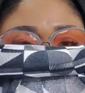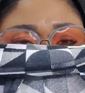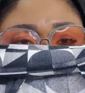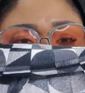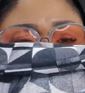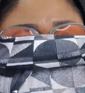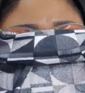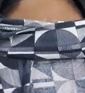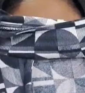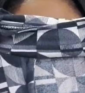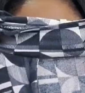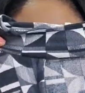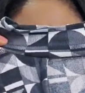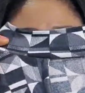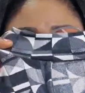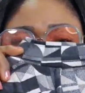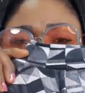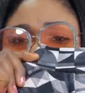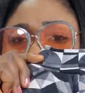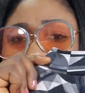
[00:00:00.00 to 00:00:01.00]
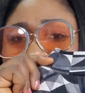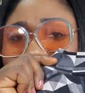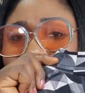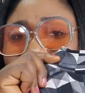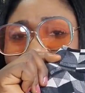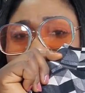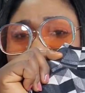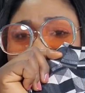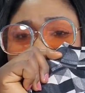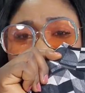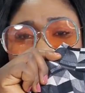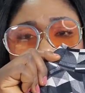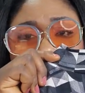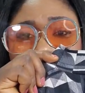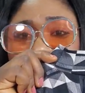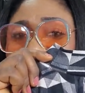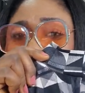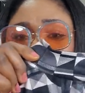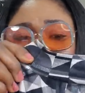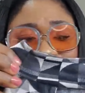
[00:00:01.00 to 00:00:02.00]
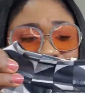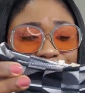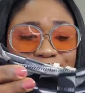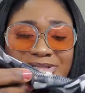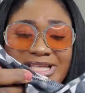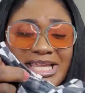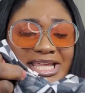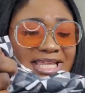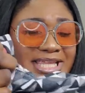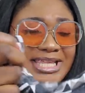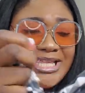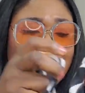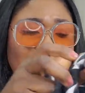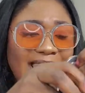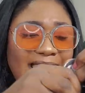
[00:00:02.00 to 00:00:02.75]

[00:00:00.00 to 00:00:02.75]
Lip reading: And the detail, that pearl detail, he